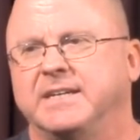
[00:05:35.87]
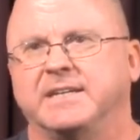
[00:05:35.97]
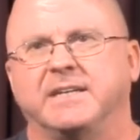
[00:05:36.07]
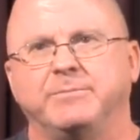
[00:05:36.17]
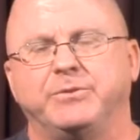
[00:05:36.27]

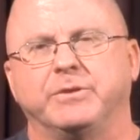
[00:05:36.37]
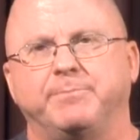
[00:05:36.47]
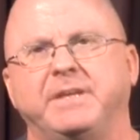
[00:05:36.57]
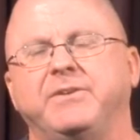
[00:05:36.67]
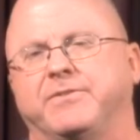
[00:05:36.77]
and come to a
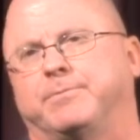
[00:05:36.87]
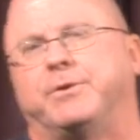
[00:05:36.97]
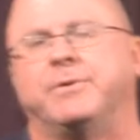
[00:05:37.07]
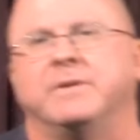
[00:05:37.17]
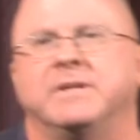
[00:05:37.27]

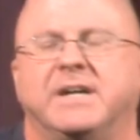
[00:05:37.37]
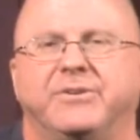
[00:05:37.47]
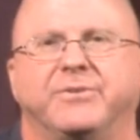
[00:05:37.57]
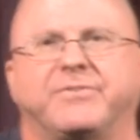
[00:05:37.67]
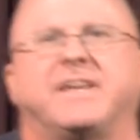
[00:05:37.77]
peaceable
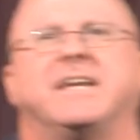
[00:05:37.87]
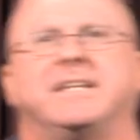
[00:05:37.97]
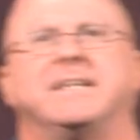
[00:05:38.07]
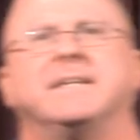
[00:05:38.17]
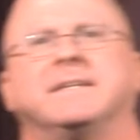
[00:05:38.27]

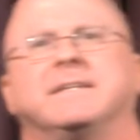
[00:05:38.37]
understanding?